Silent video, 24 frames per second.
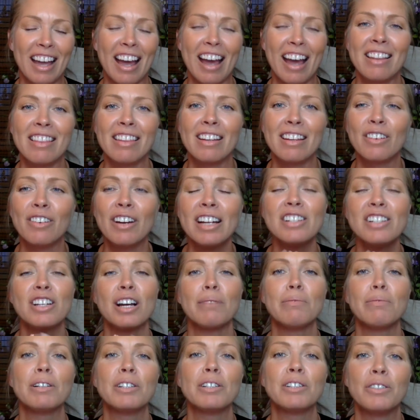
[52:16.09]
and the great
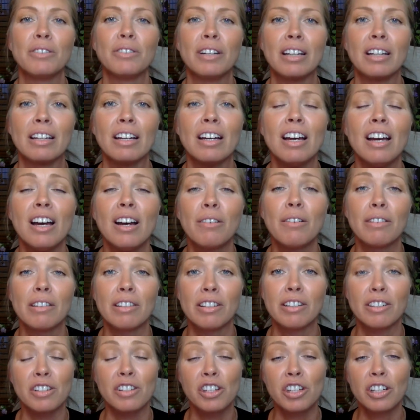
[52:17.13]
job you're doing with
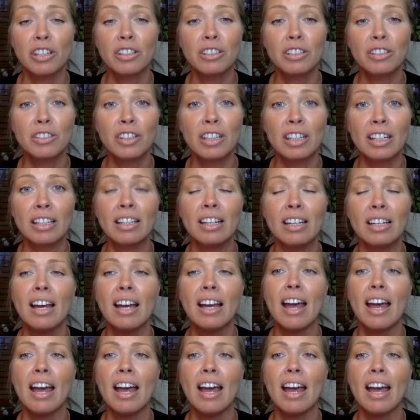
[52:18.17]
your children